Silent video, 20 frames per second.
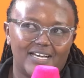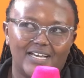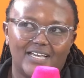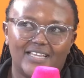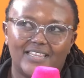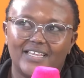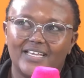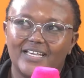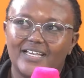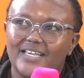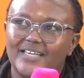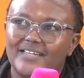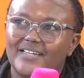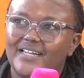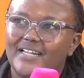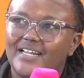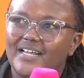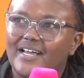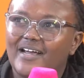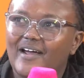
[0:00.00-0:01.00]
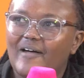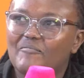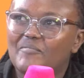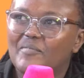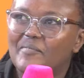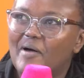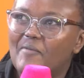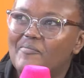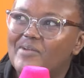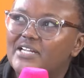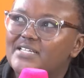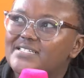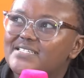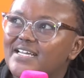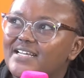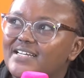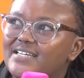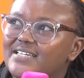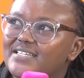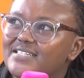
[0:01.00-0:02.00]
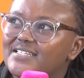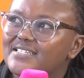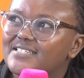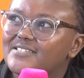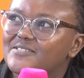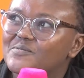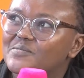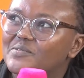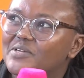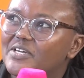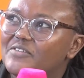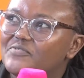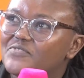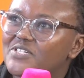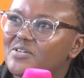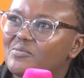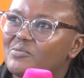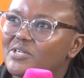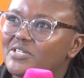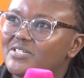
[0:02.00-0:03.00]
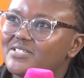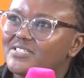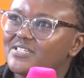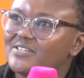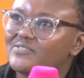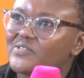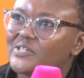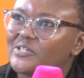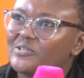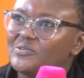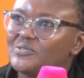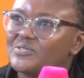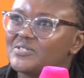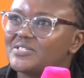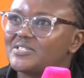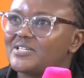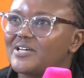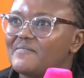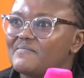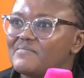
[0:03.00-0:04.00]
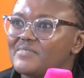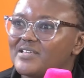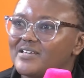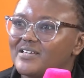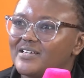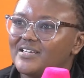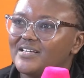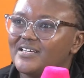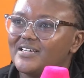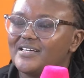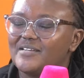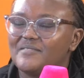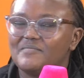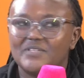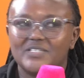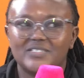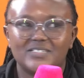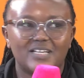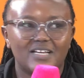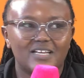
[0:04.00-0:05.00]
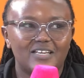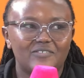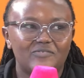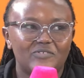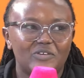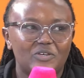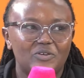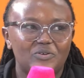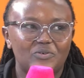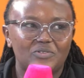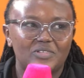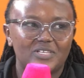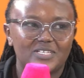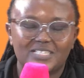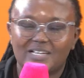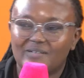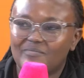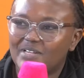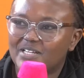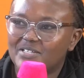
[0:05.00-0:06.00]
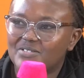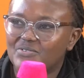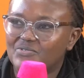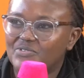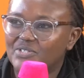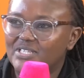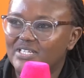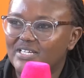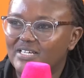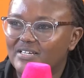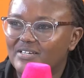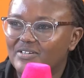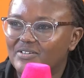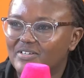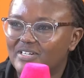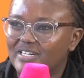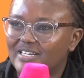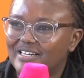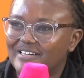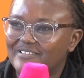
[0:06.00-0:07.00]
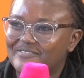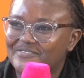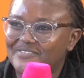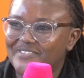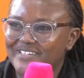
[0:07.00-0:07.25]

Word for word: I think it. I'm, I'm understanding it as if someone is giving you something, it means they're giving you the surplus of what they already have.